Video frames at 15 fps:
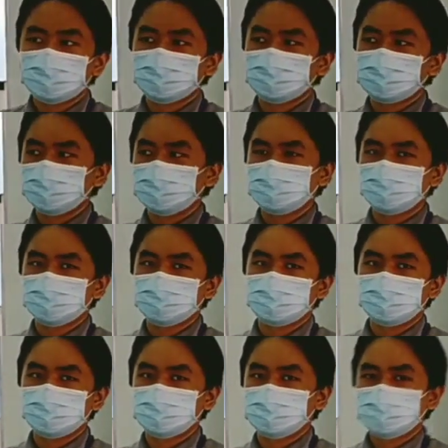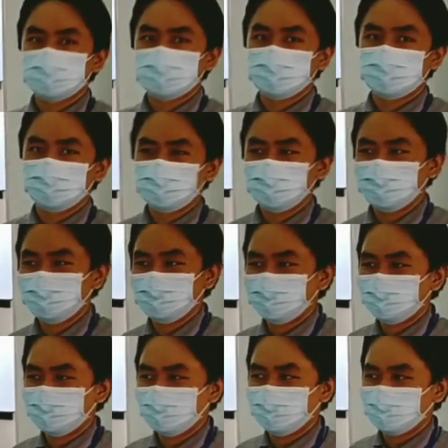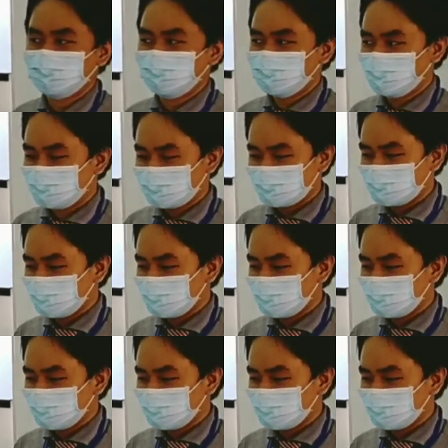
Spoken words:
Hello, we are Holoteam,